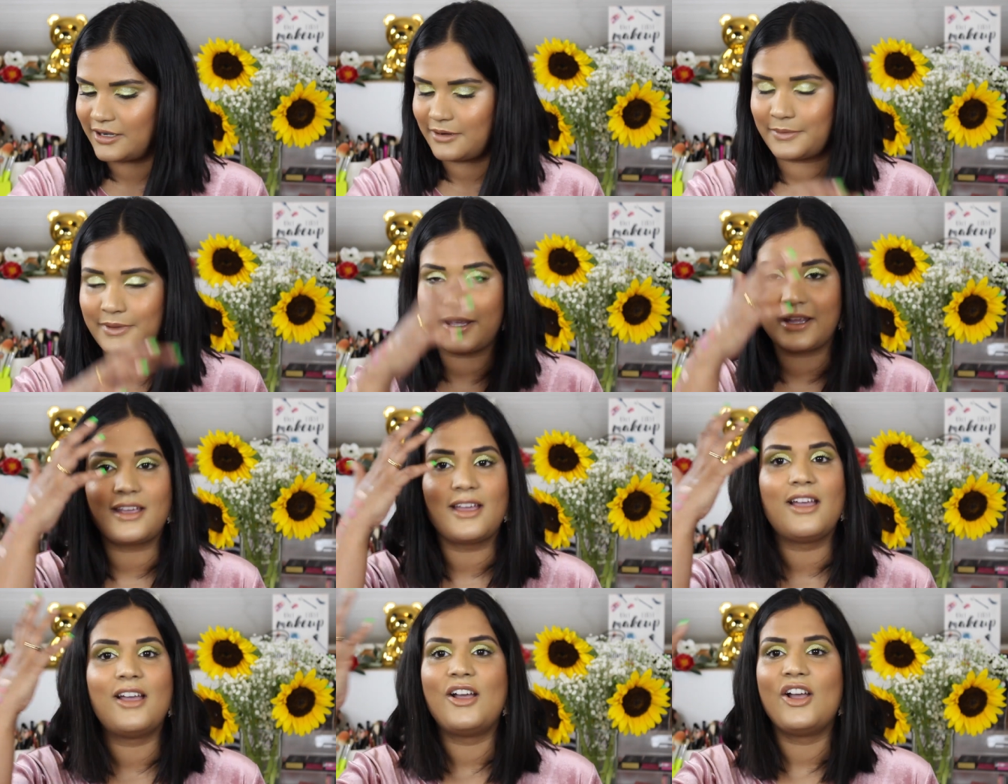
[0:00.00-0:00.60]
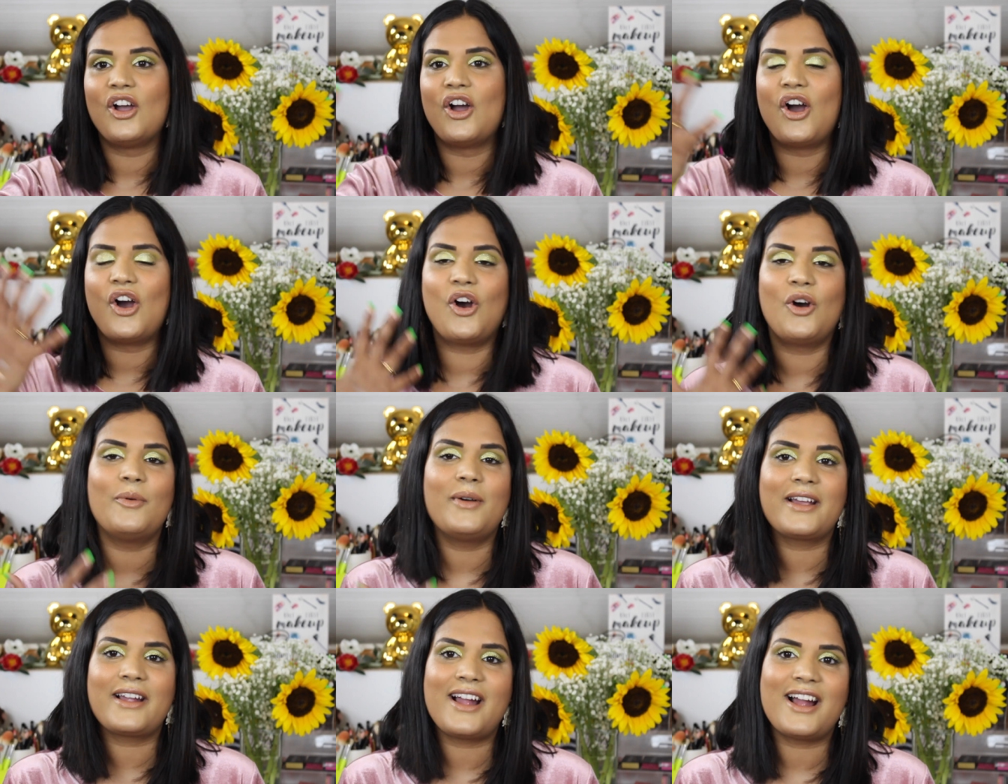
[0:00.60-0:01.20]
And I'm like,
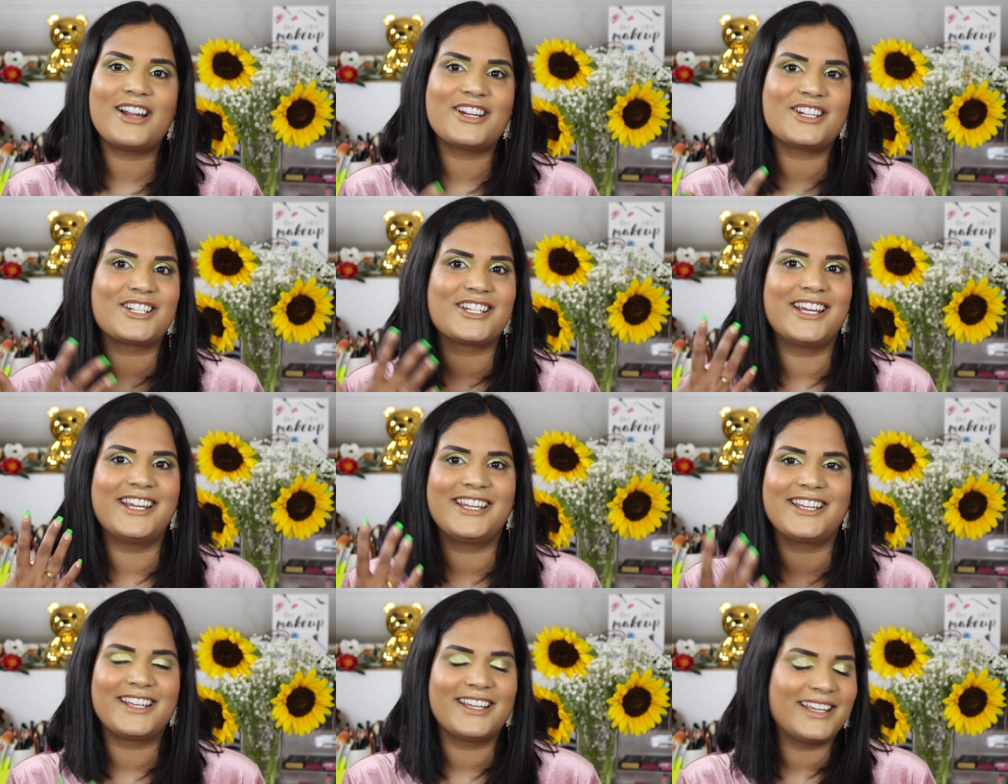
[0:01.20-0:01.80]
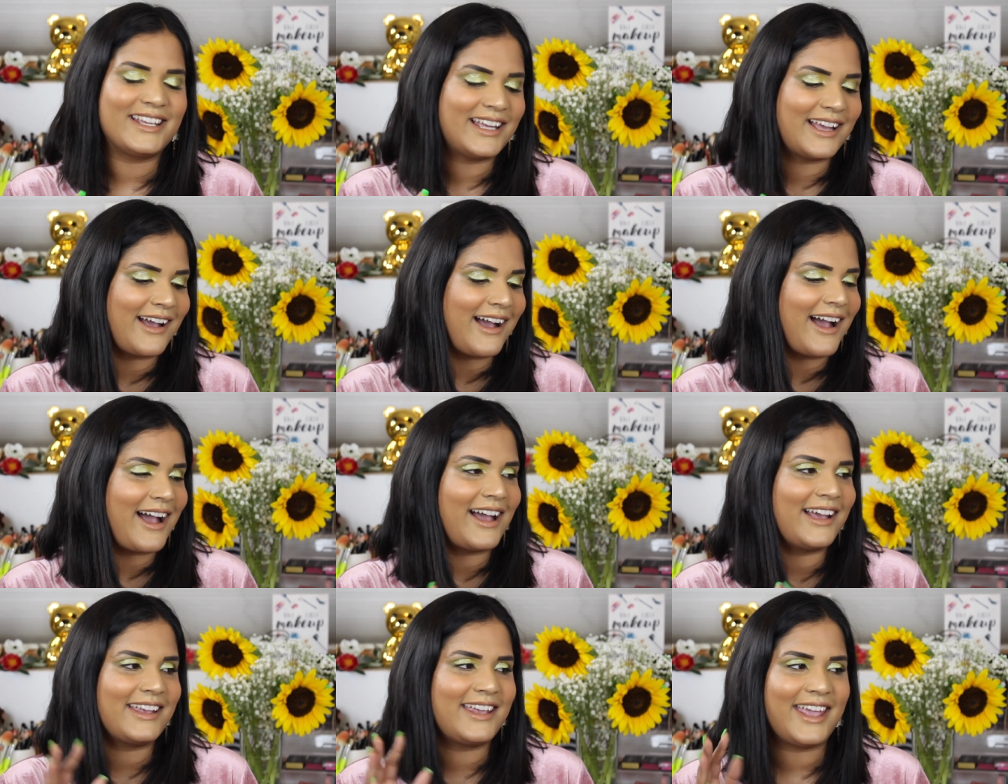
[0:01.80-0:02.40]
oh my gosh, like
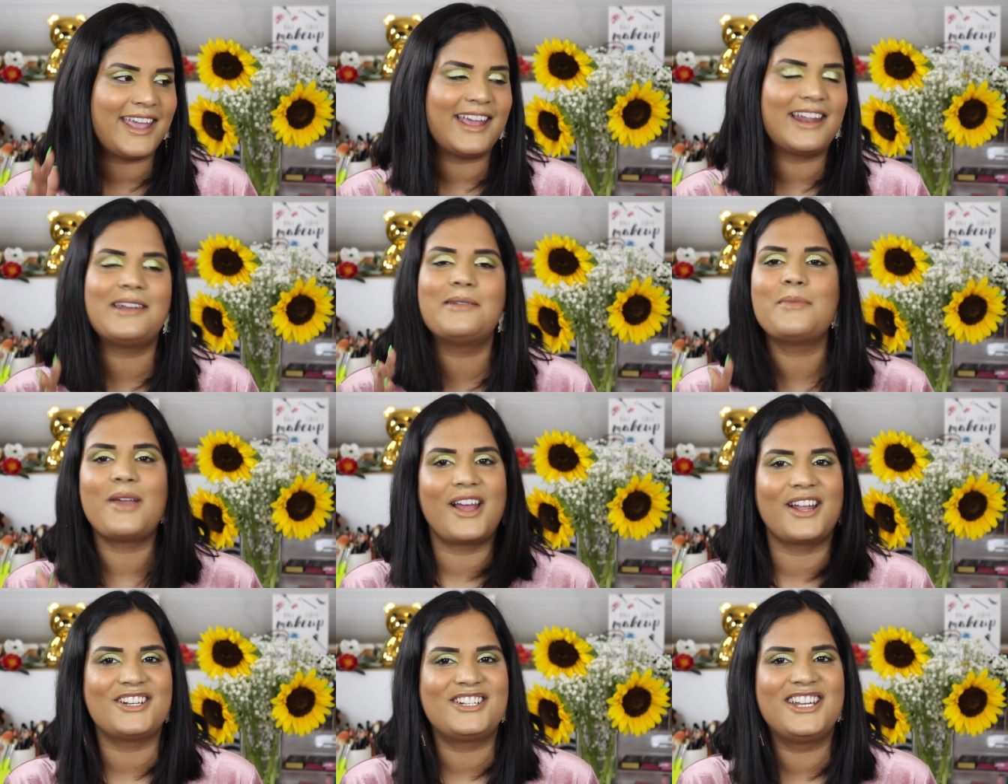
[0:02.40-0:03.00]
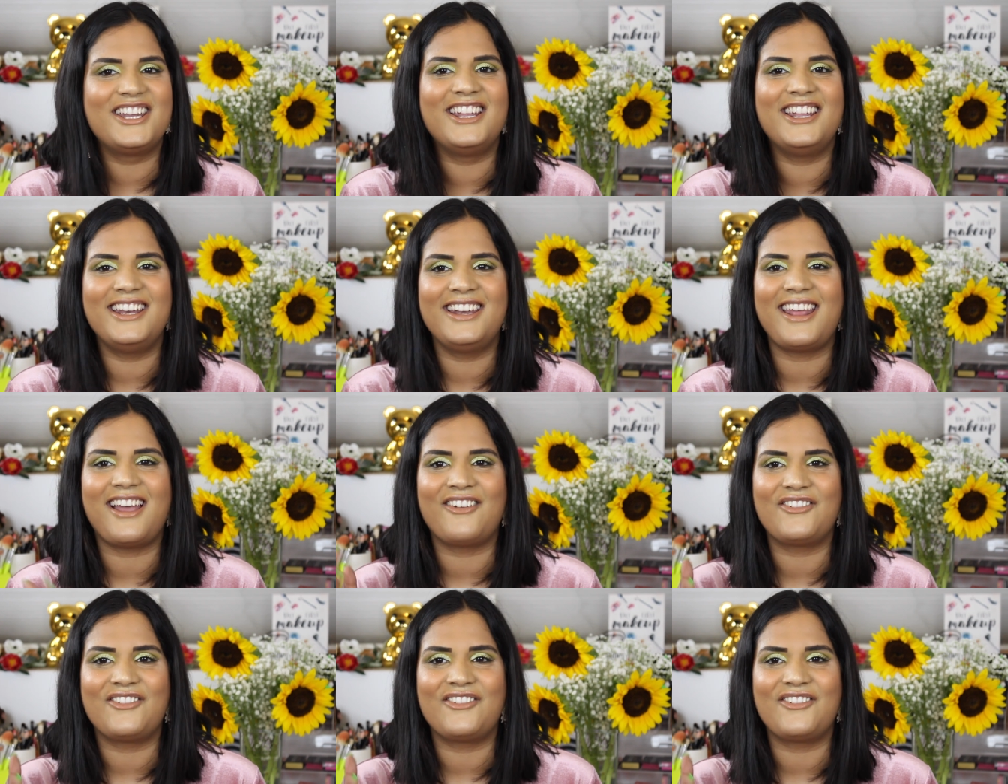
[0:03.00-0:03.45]
I can't imagine